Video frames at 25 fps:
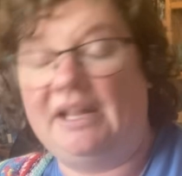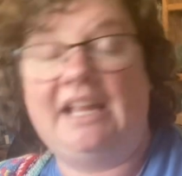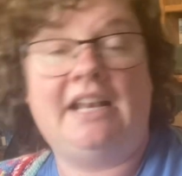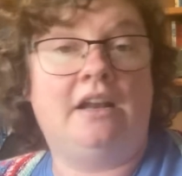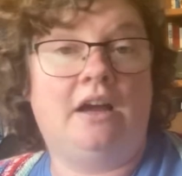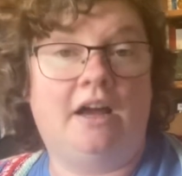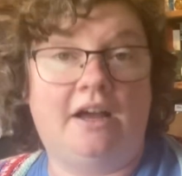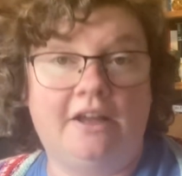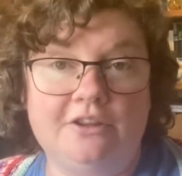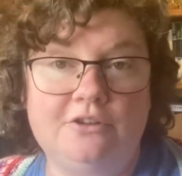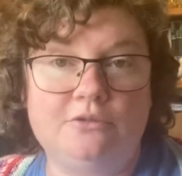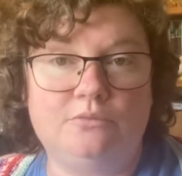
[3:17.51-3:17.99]
In
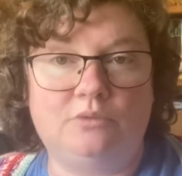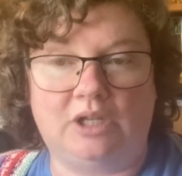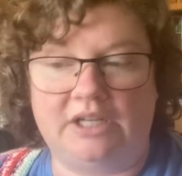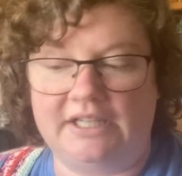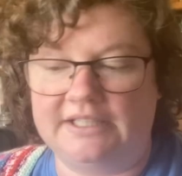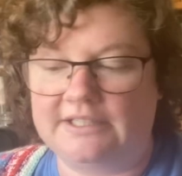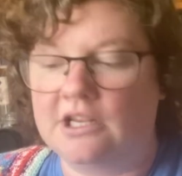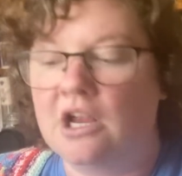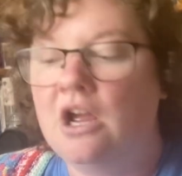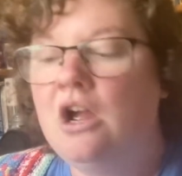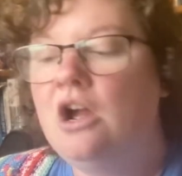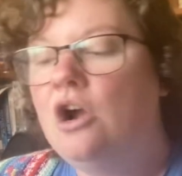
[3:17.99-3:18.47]
other
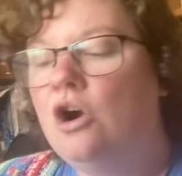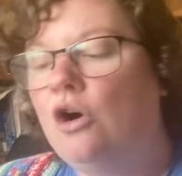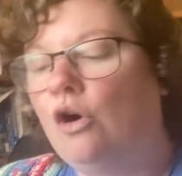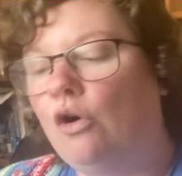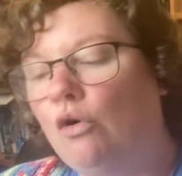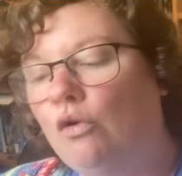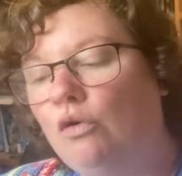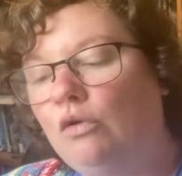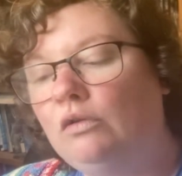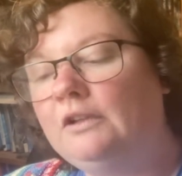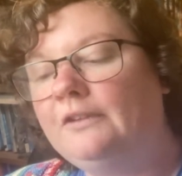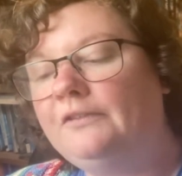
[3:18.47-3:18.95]
words,
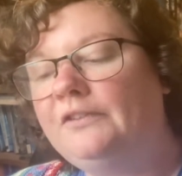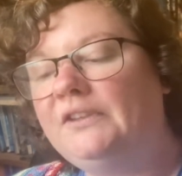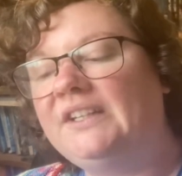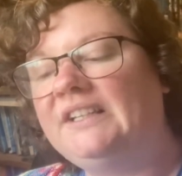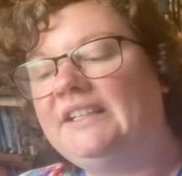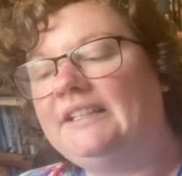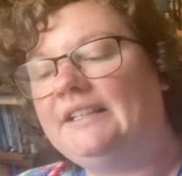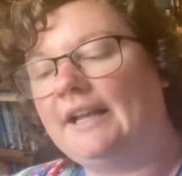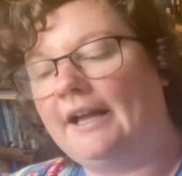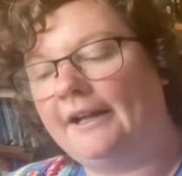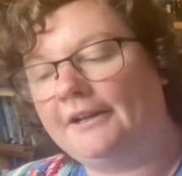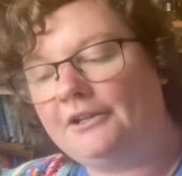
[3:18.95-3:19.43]
all of the
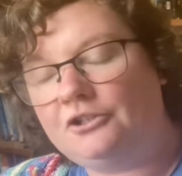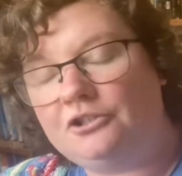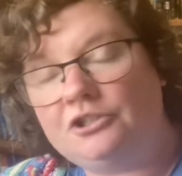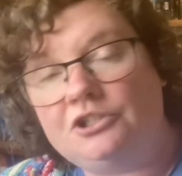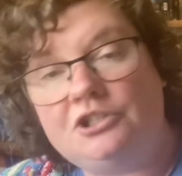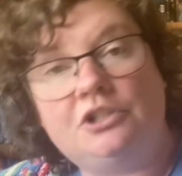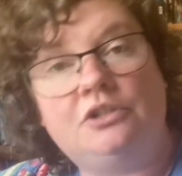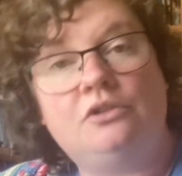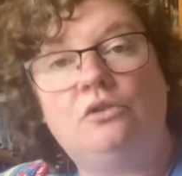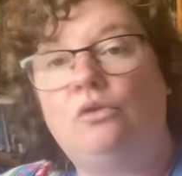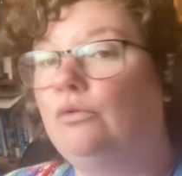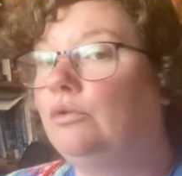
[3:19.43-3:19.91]

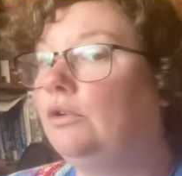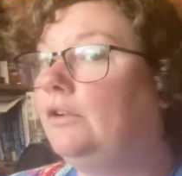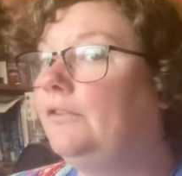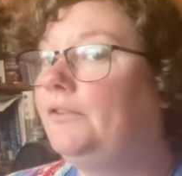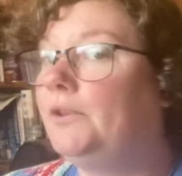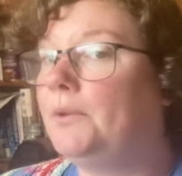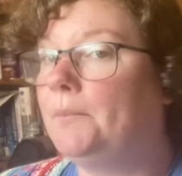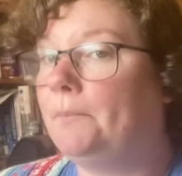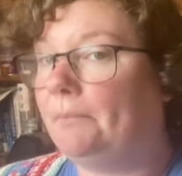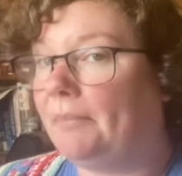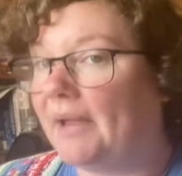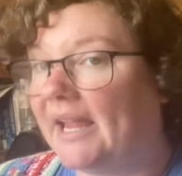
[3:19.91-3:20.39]
nitrogen, all of
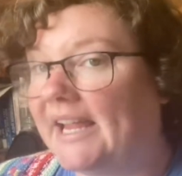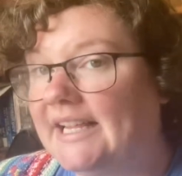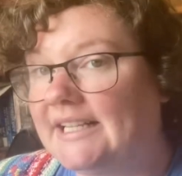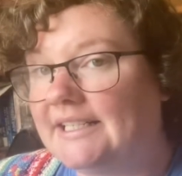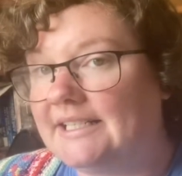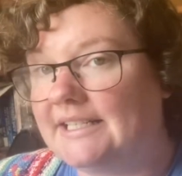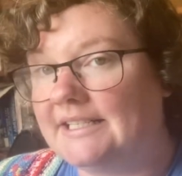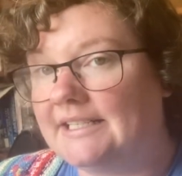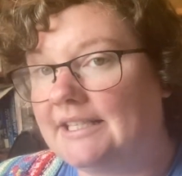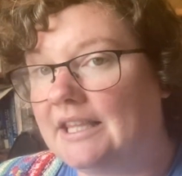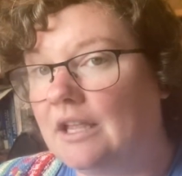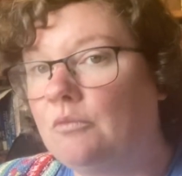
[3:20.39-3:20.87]
the
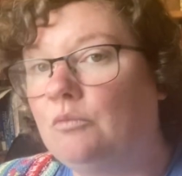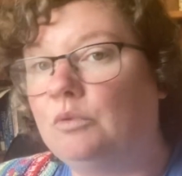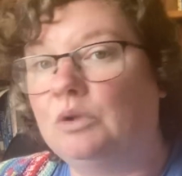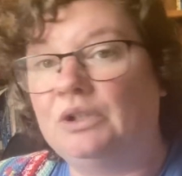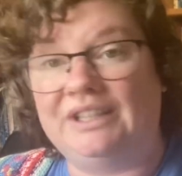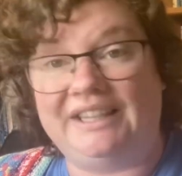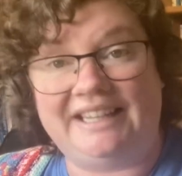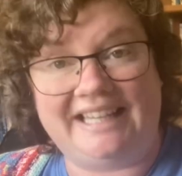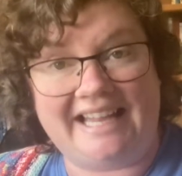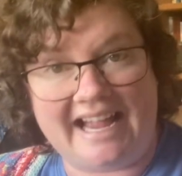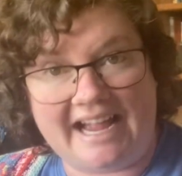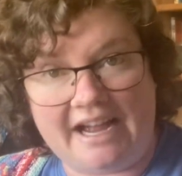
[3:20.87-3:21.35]
bases that will
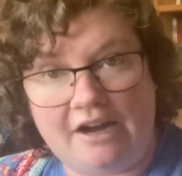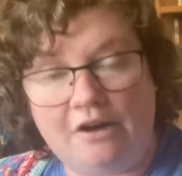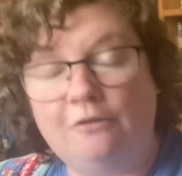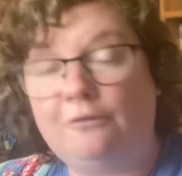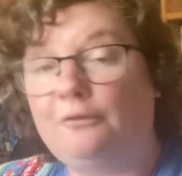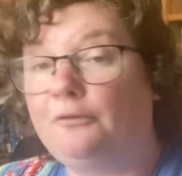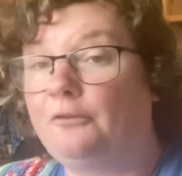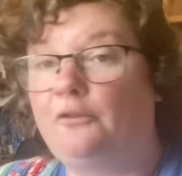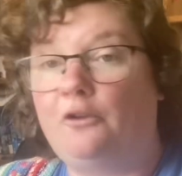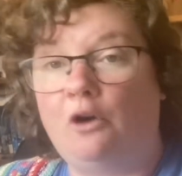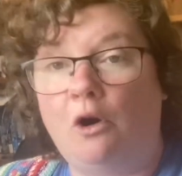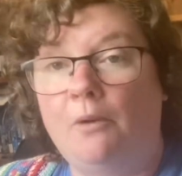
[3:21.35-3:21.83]
now,
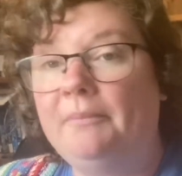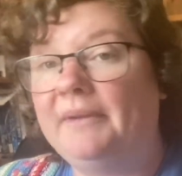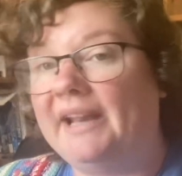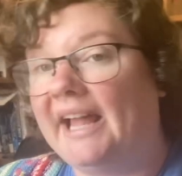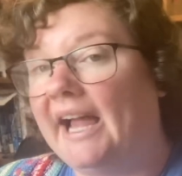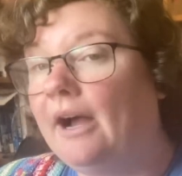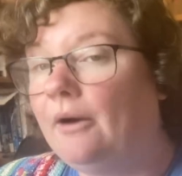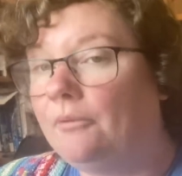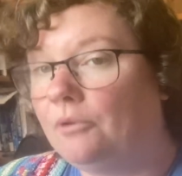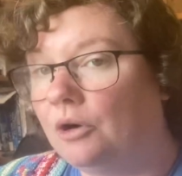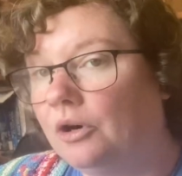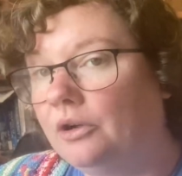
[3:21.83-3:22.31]
from
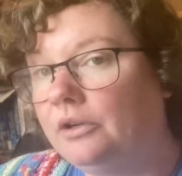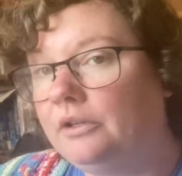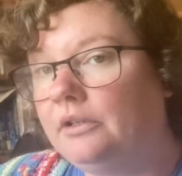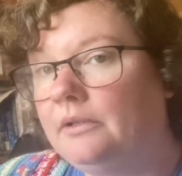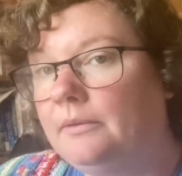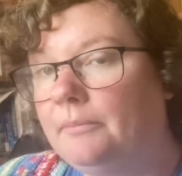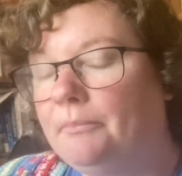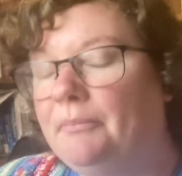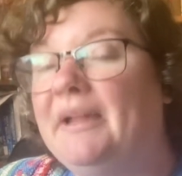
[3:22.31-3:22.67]
now on,